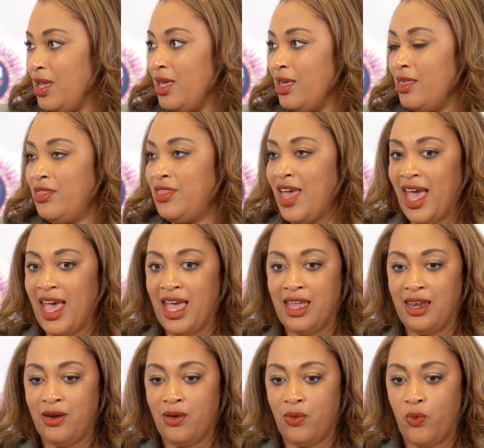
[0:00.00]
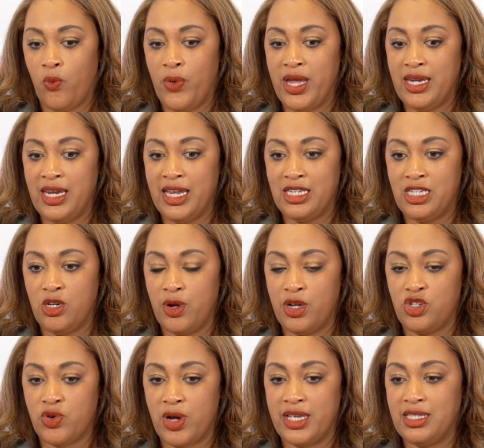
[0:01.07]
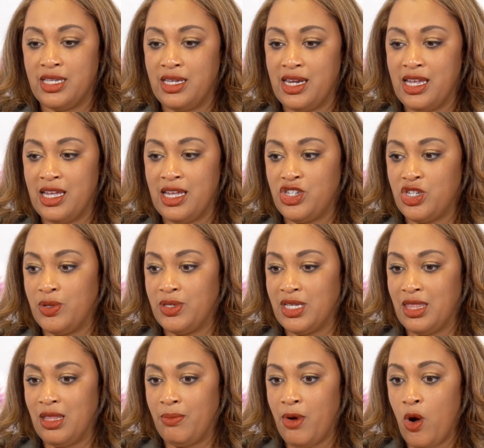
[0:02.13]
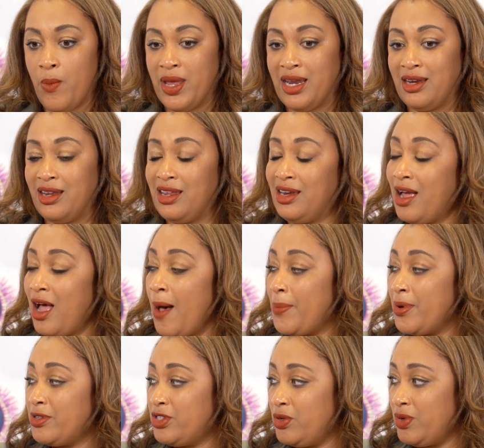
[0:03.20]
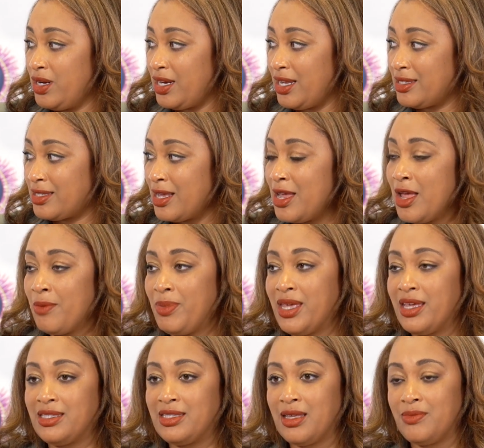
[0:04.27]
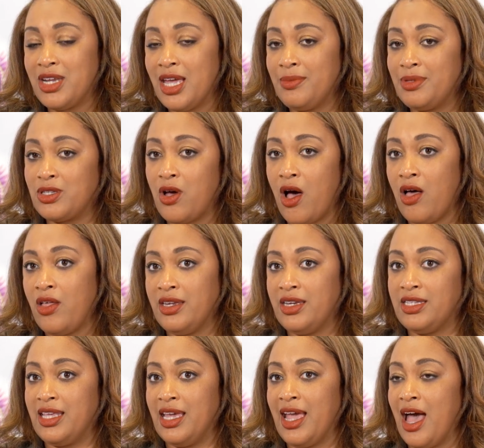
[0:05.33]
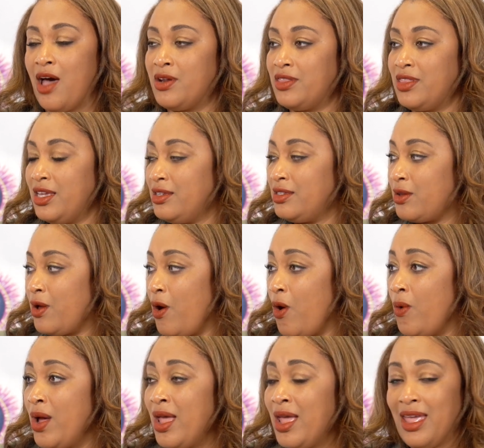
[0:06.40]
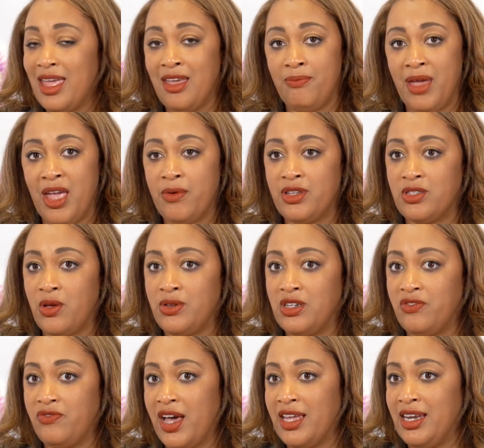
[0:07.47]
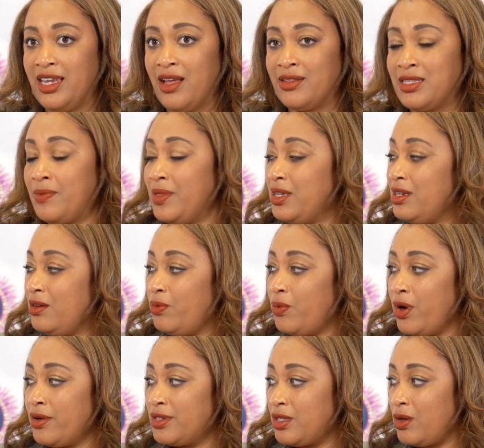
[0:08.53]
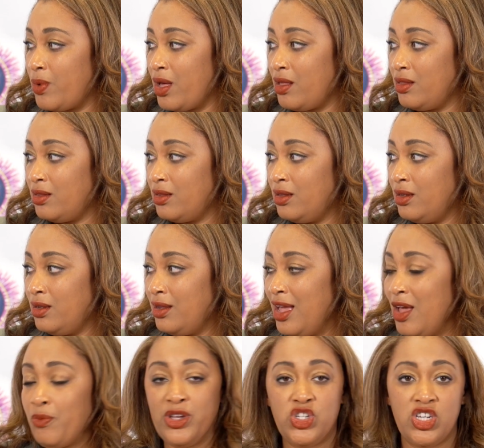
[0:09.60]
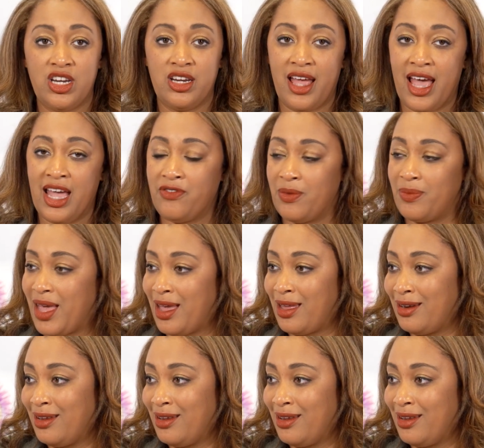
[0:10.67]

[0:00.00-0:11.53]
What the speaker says: that we need to address any issues in the moment and any opportunities, because sometimes calling to say, how did things go? It may result in finding out something didn't work so well. And we shouldn't hide from that.